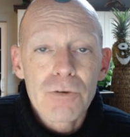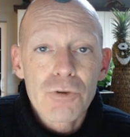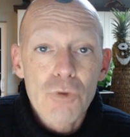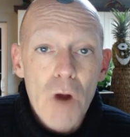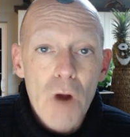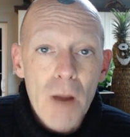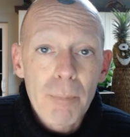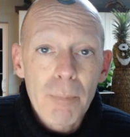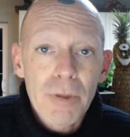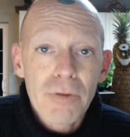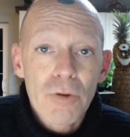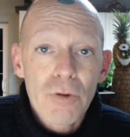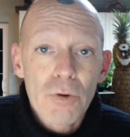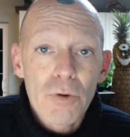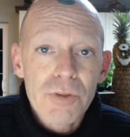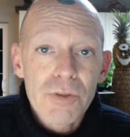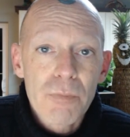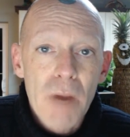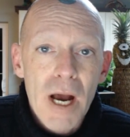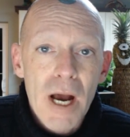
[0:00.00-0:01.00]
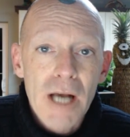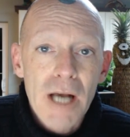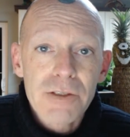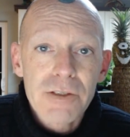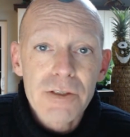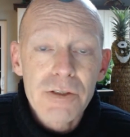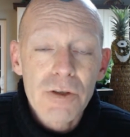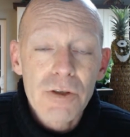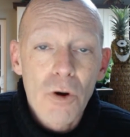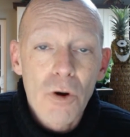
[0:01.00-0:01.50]
Dropping Those
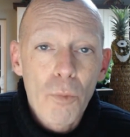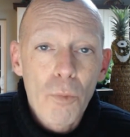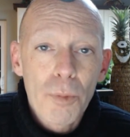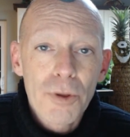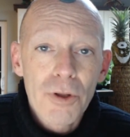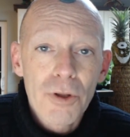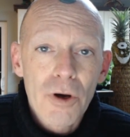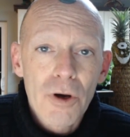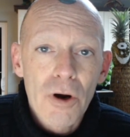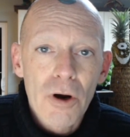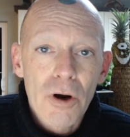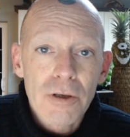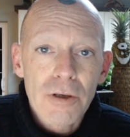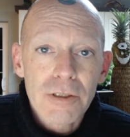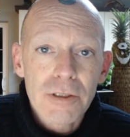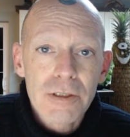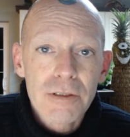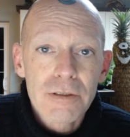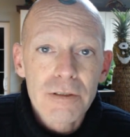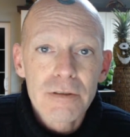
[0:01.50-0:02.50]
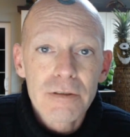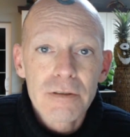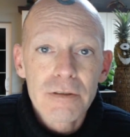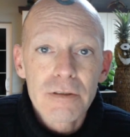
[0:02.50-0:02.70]
Masks to Open the Heart.